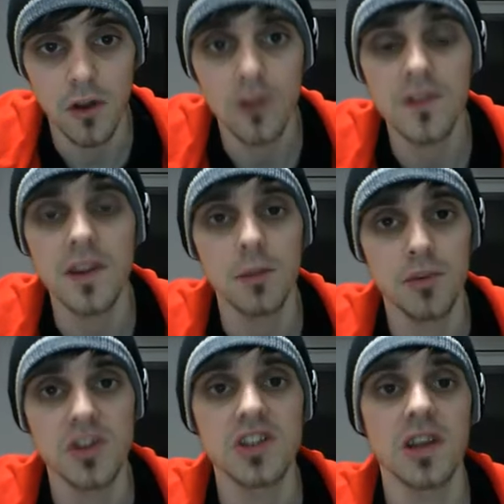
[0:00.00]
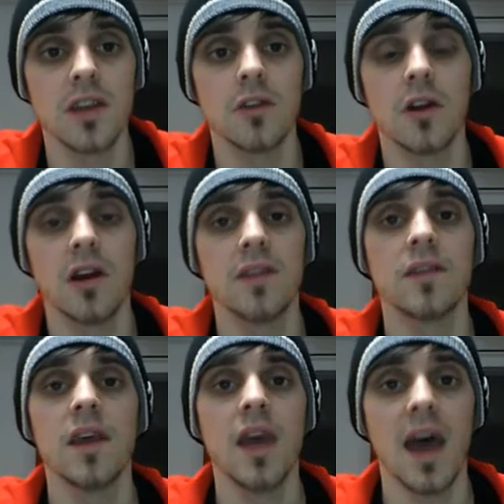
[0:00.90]
Honestly, appreciate you
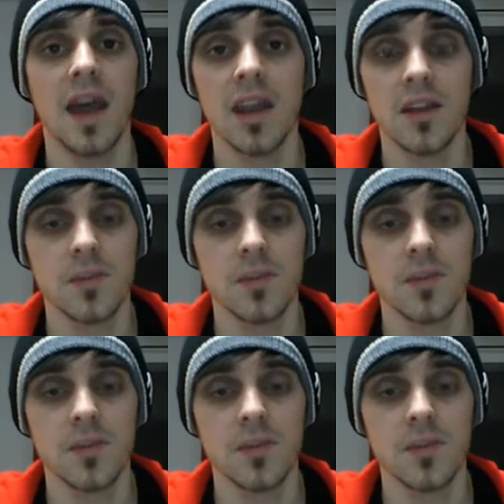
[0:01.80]
guys, and